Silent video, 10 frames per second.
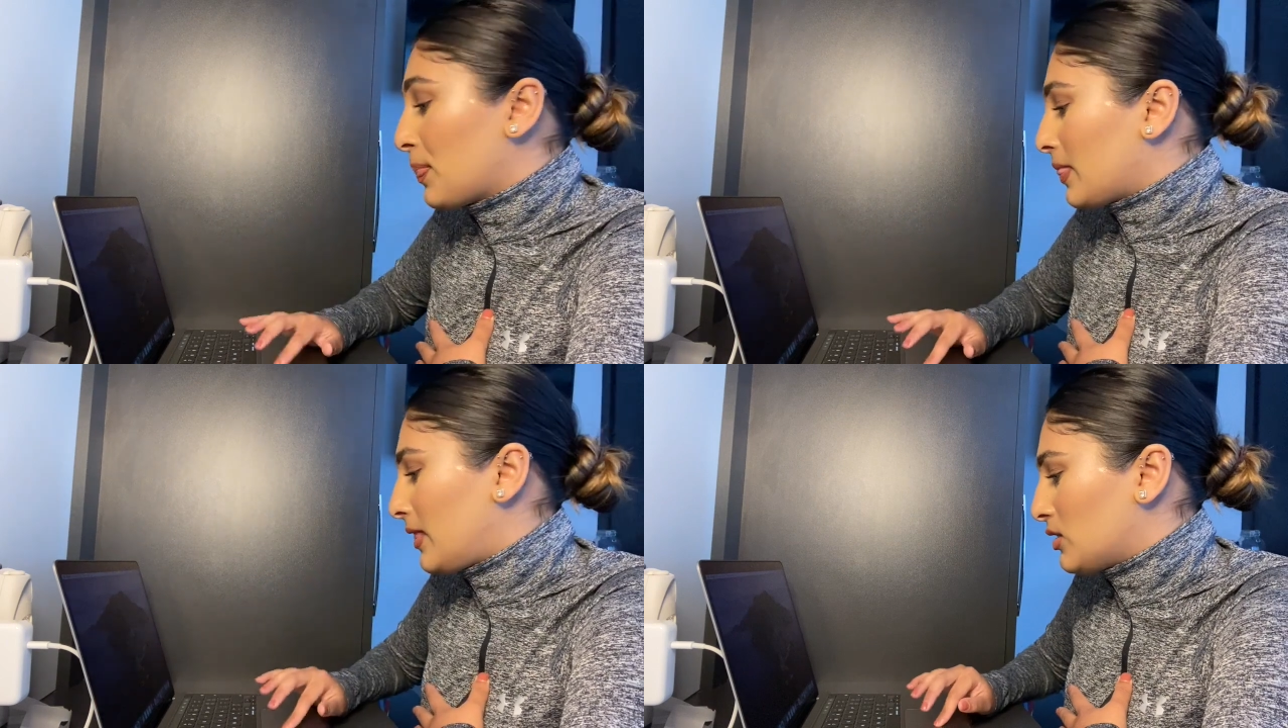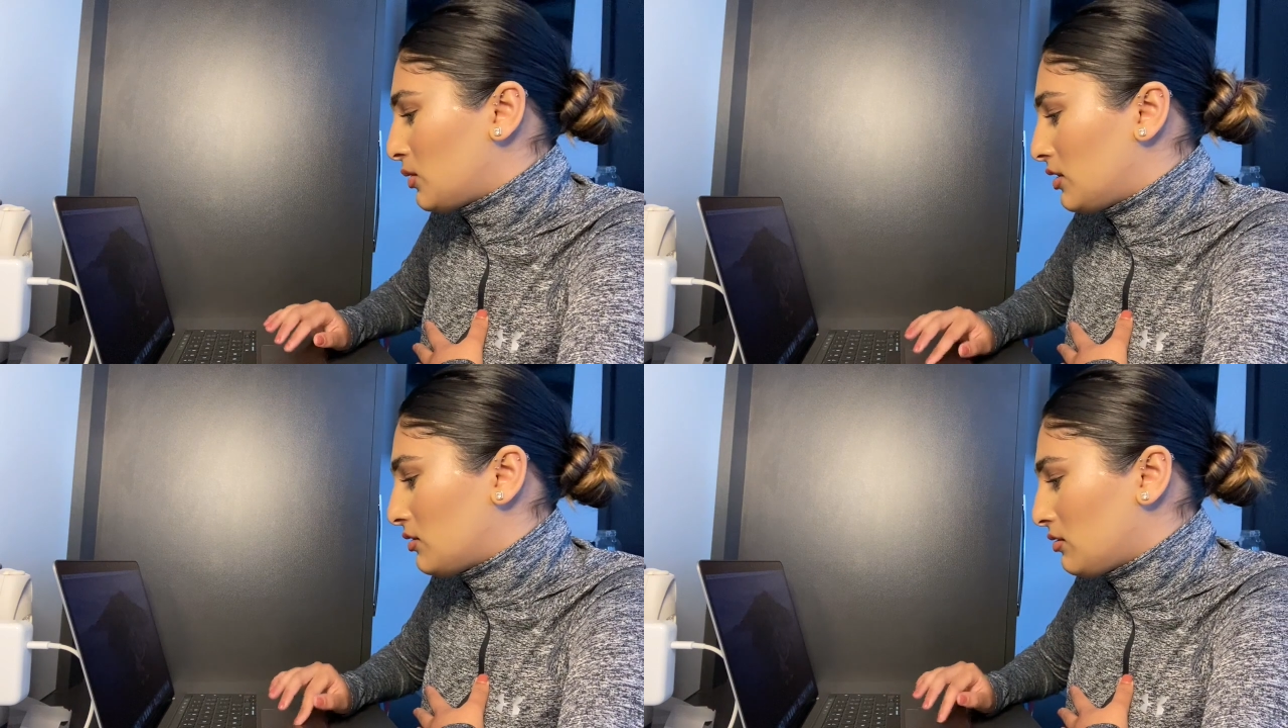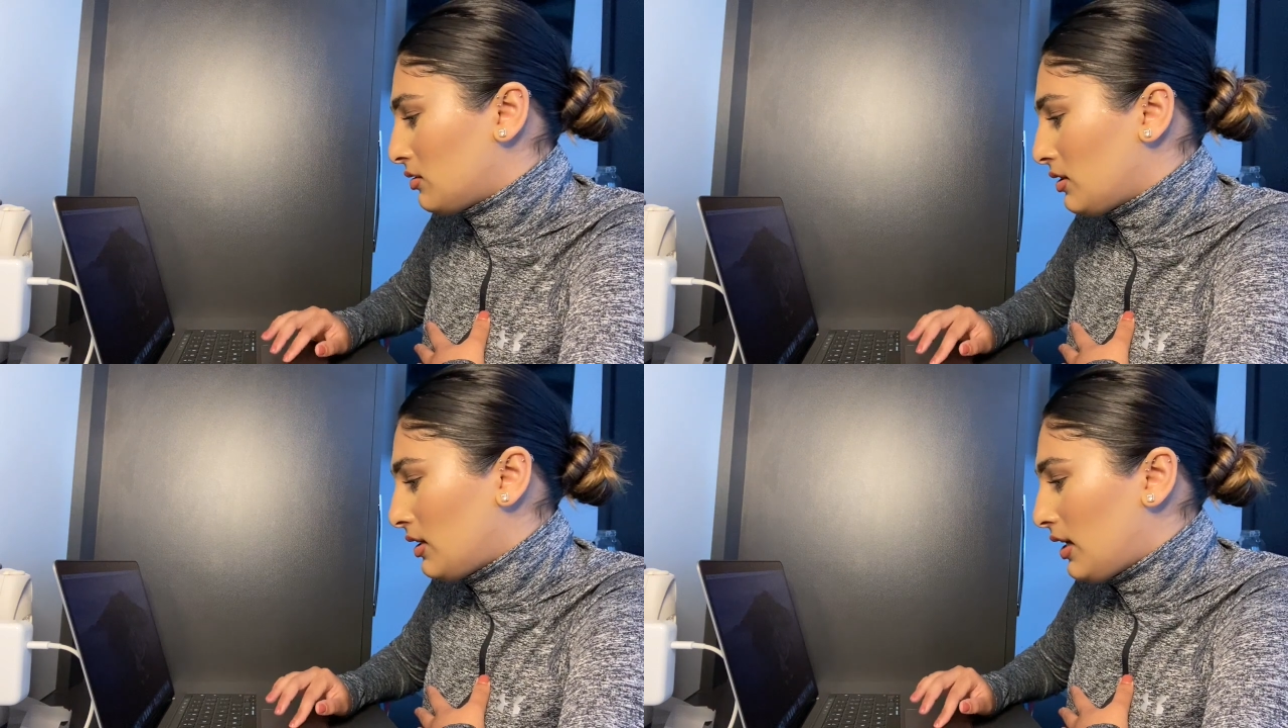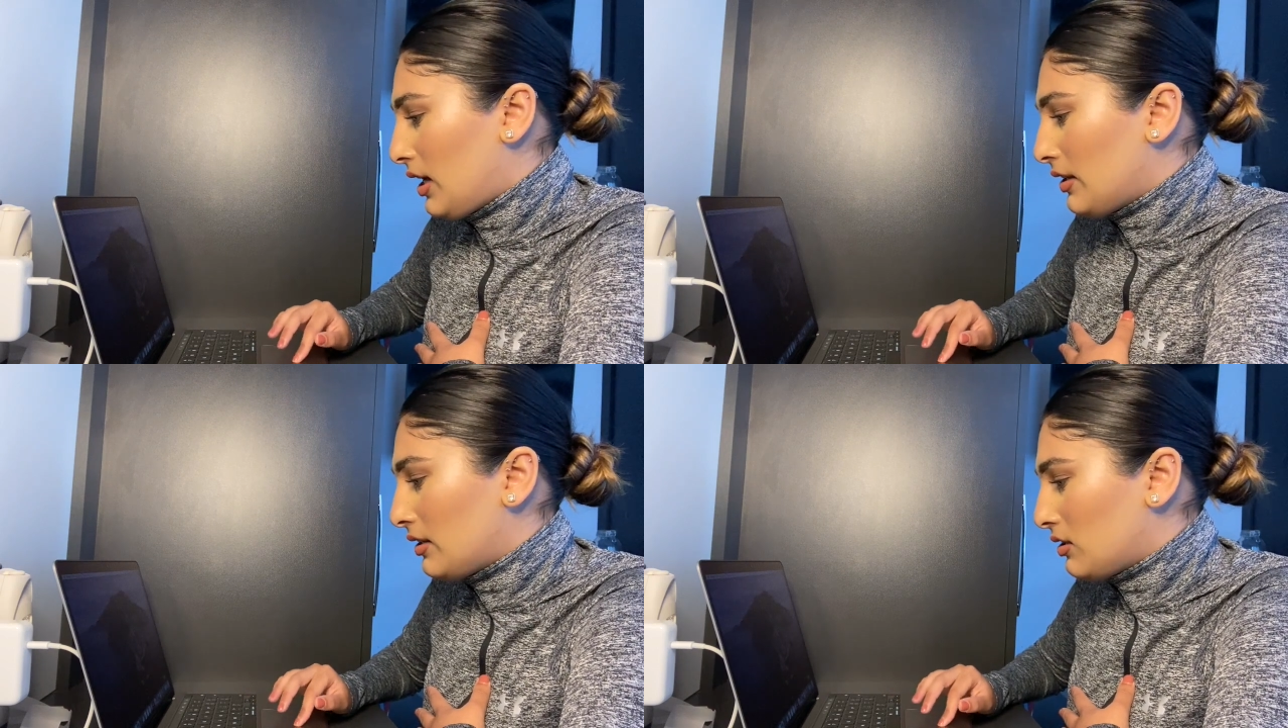that's what it does.
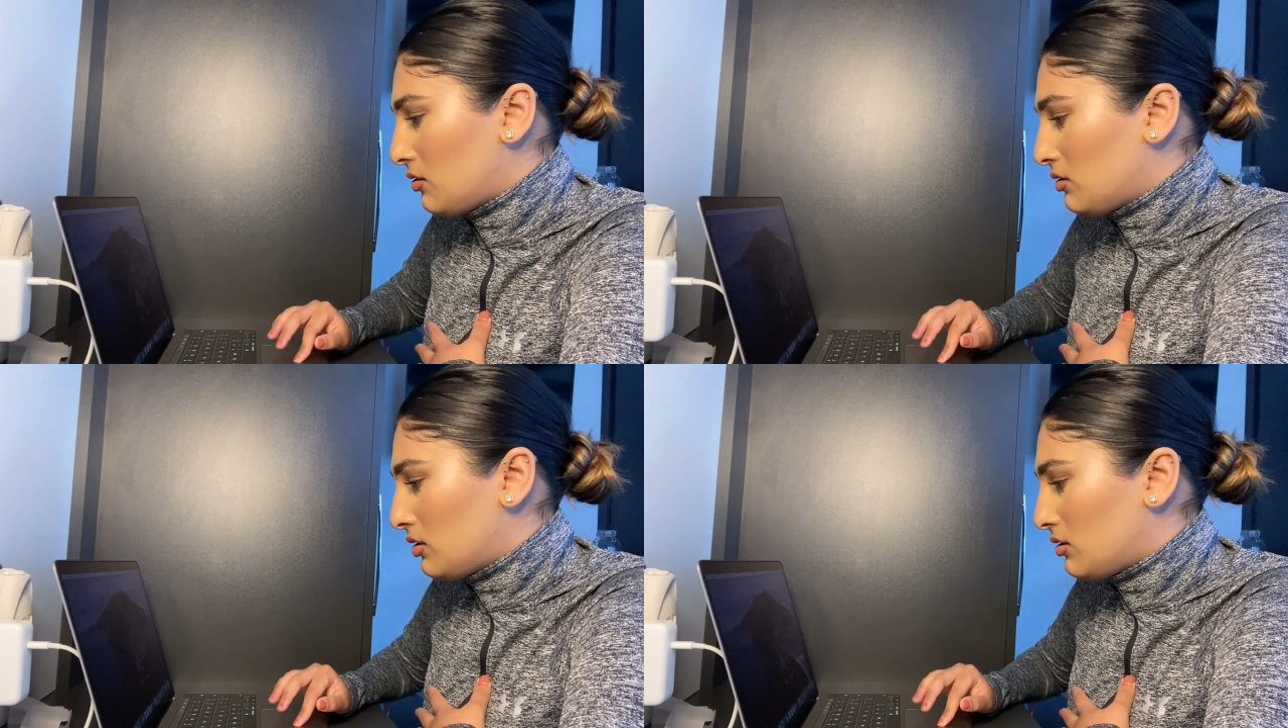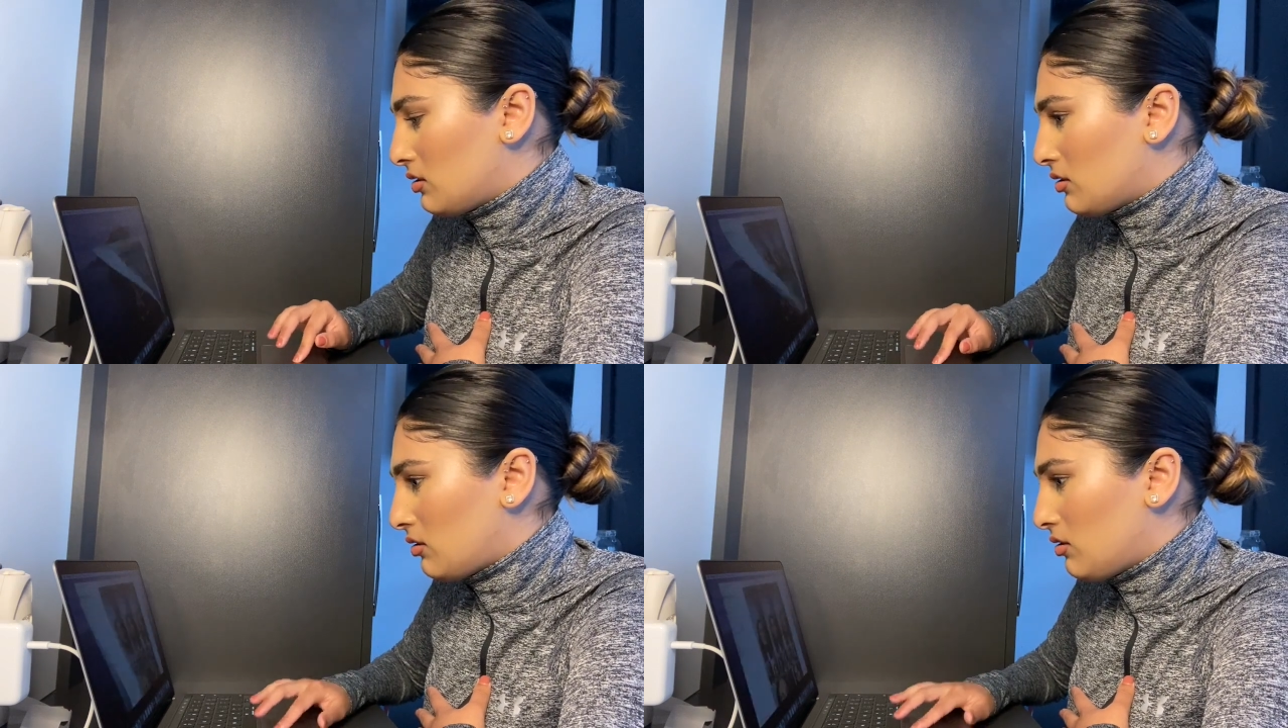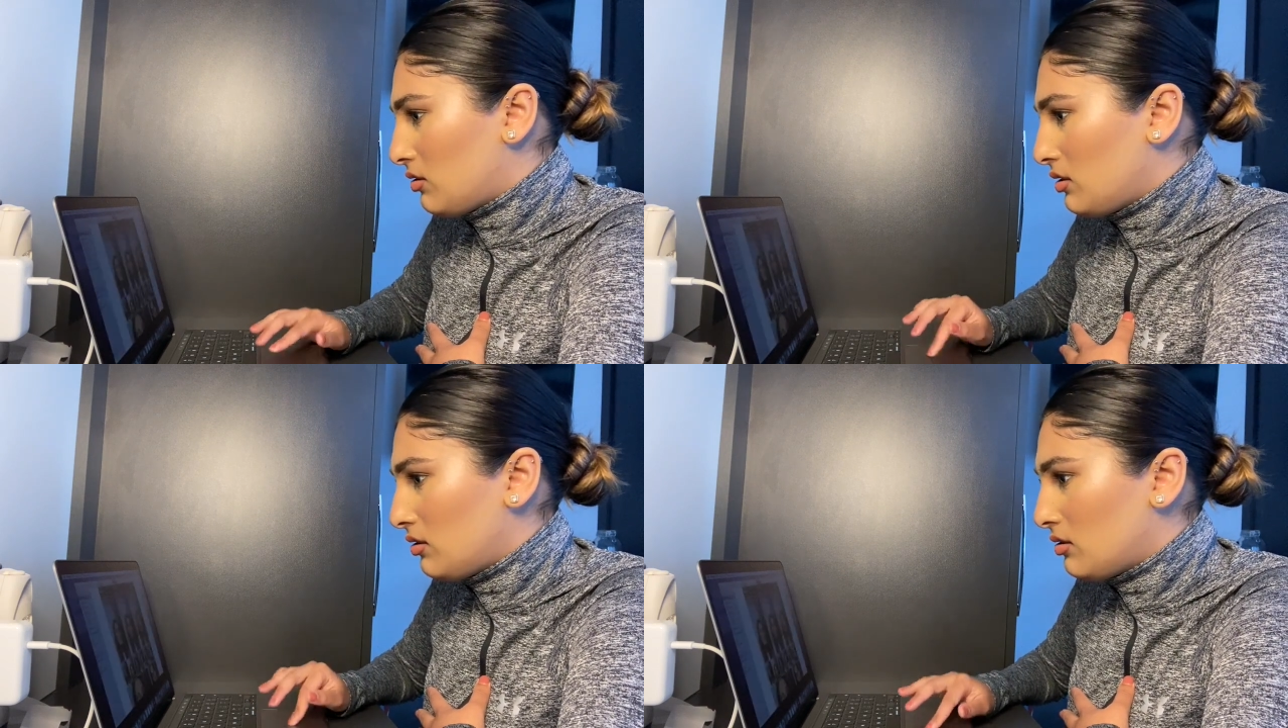And then it goes into the corner,